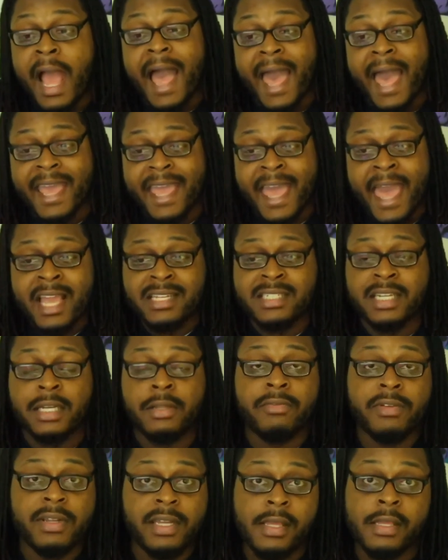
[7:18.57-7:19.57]
I
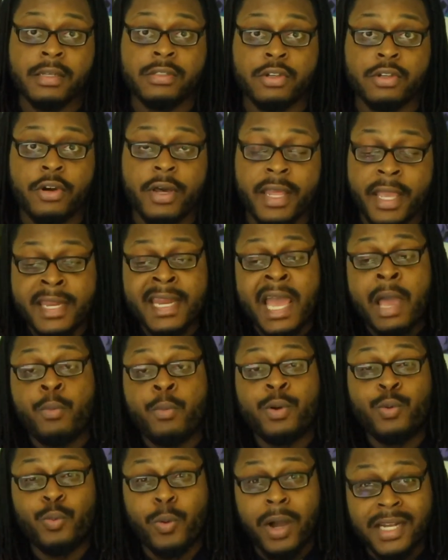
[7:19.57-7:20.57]
actually really enjoyed it, and I
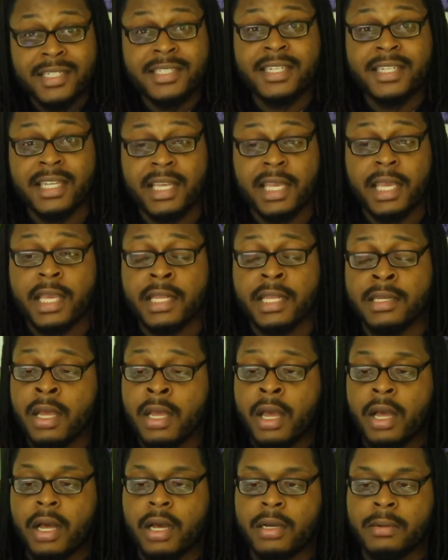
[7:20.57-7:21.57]
would watch it again.
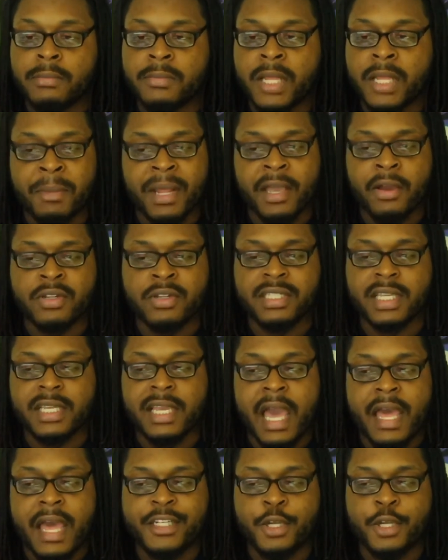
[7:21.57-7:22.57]
I'm not going to
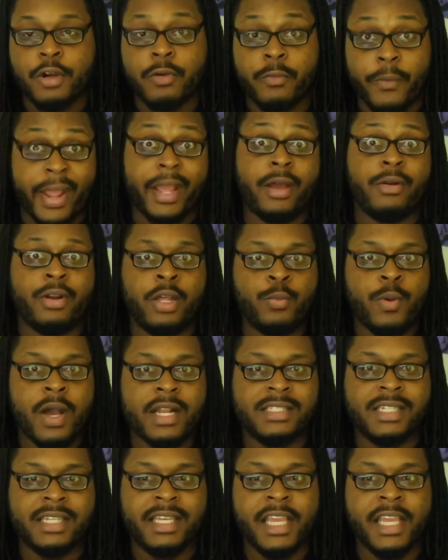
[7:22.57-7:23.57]
say I turn around and
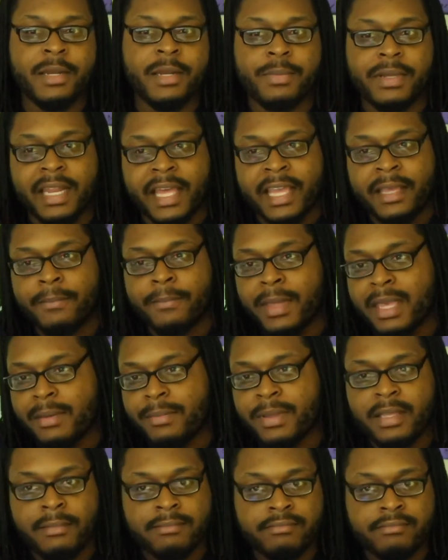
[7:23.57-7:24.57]
watch it again, but like
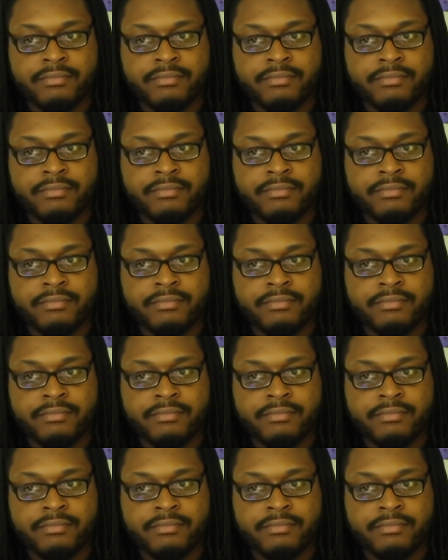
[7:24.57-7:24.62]
maybe